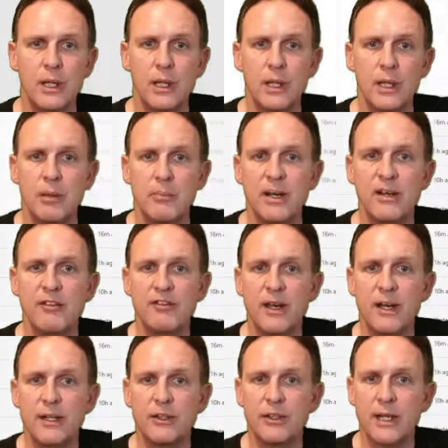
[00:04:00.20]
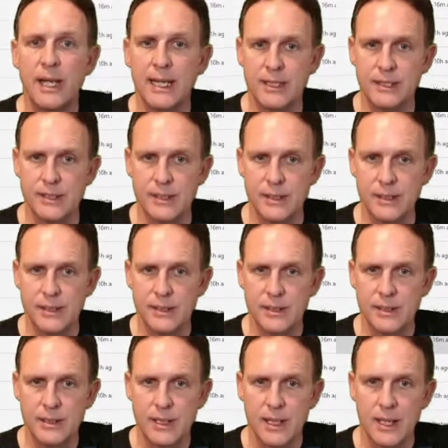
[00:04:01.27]
but in fact it hasn't.
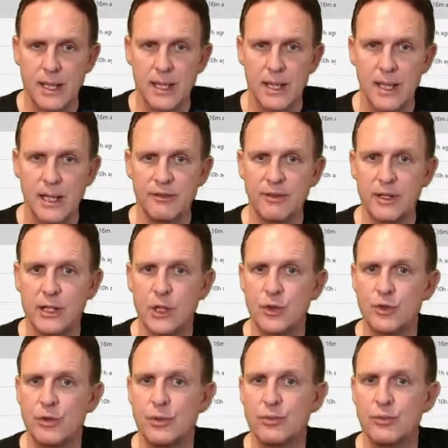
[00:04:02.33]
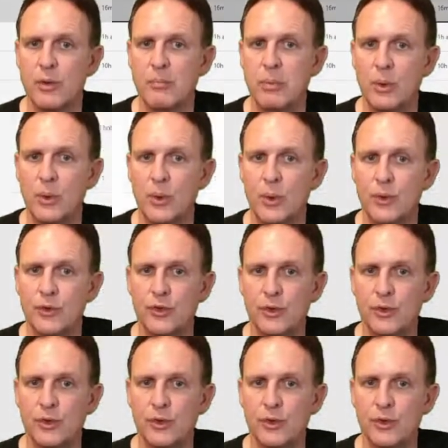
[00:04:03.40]
If I go to Report,